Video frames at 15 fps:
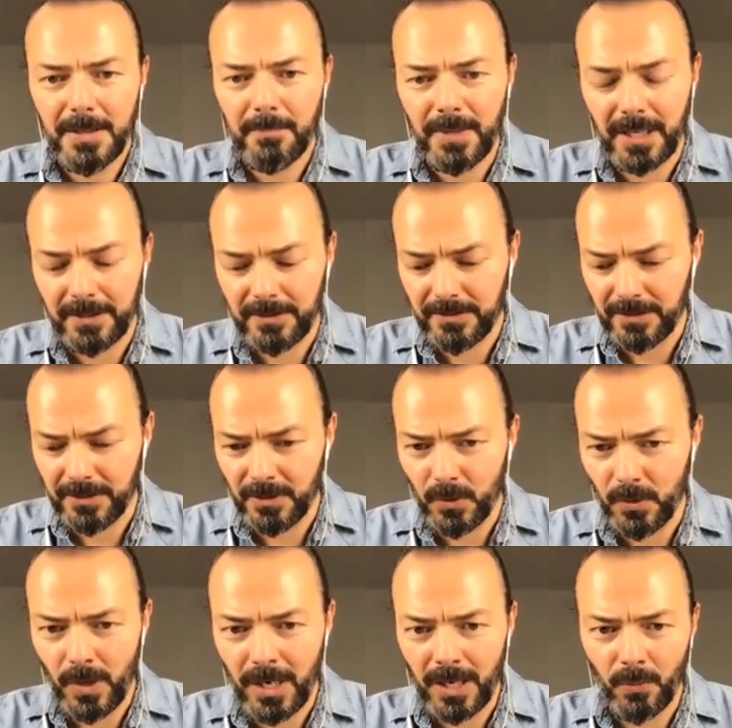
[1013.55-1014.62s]
But uh,
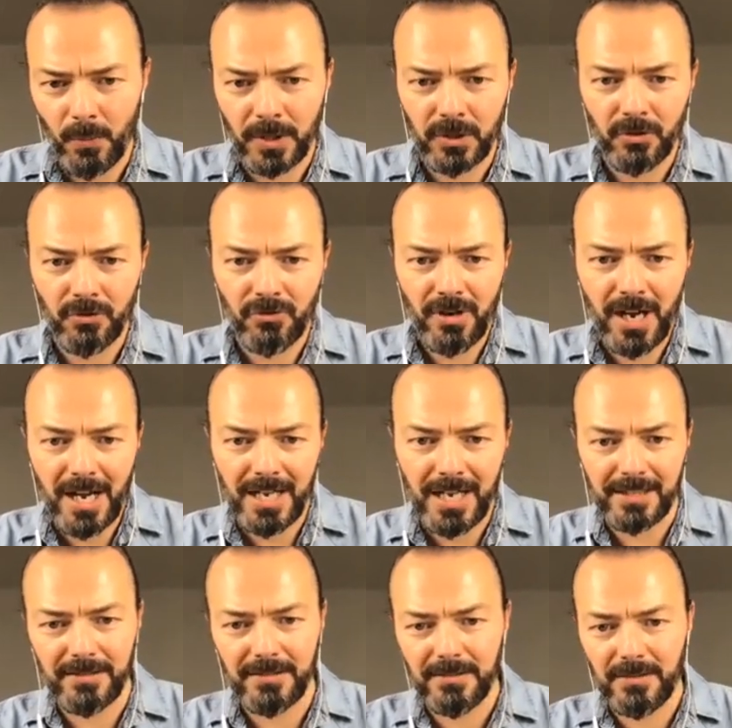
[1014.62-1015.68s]
while when you
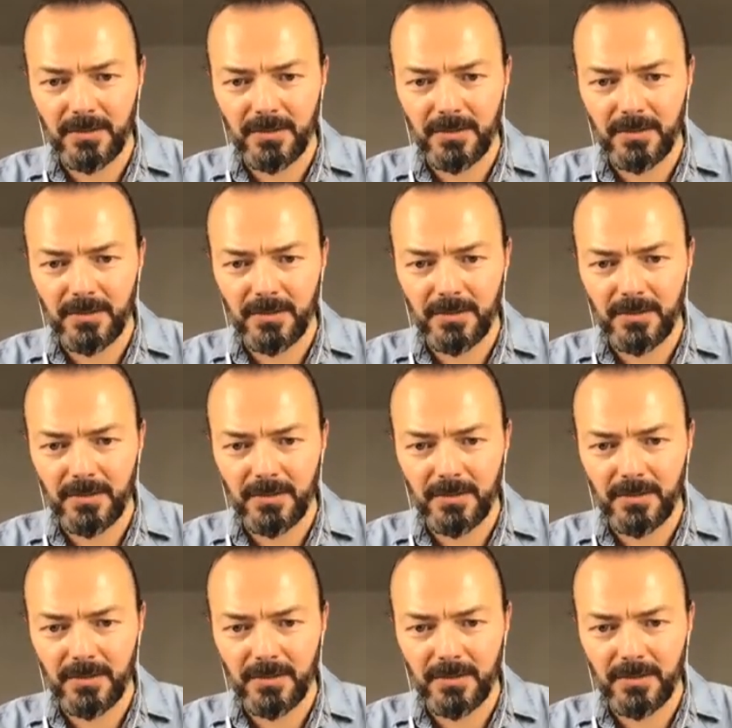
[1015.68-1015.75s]
write,